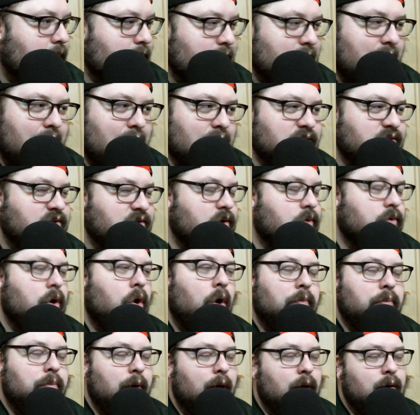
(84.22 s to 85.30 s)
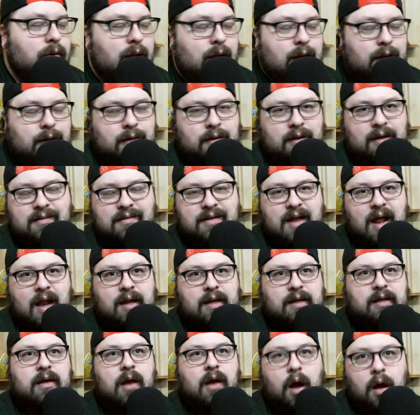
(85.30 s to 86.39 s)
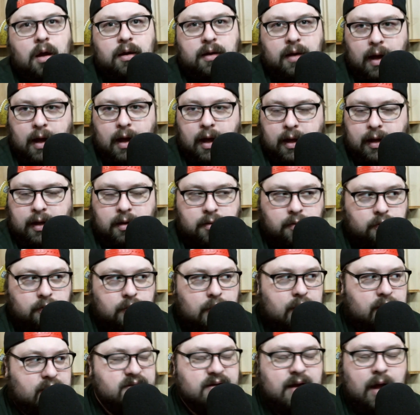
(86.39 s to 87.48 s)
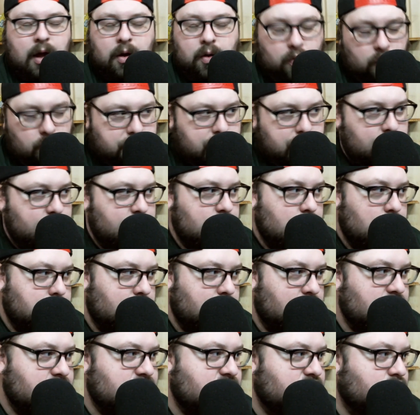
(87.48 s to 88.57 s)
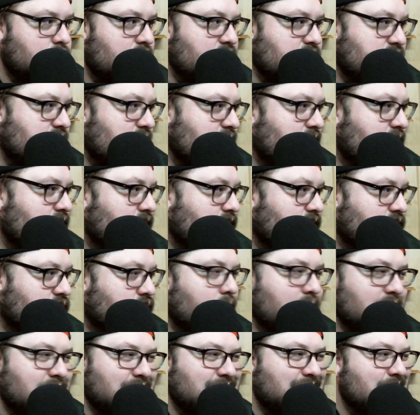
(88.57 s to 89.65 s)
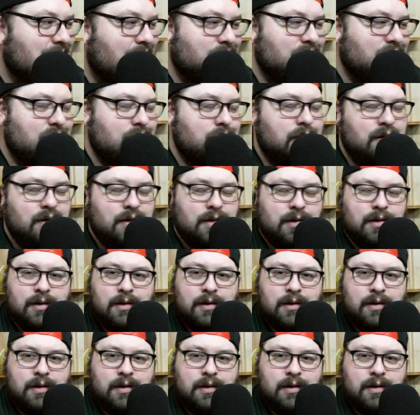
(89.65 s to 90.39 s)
But yeah, so Noah Brown, like, he's not a young guy, right? He's not old by any means. What is he, 27?